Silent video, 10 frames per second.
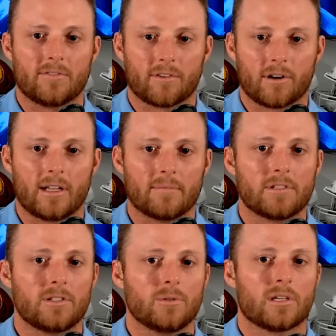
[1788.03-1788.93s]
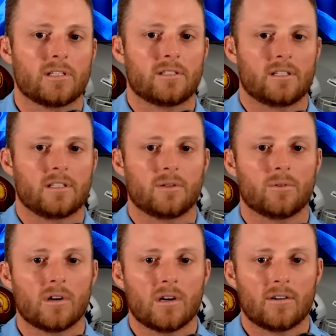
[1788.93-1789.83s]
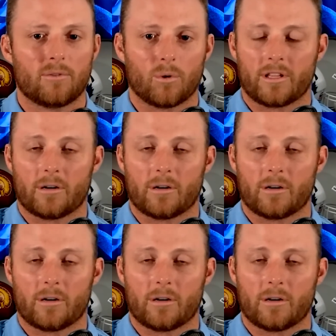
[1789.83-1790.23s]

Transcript: for him to continue forward.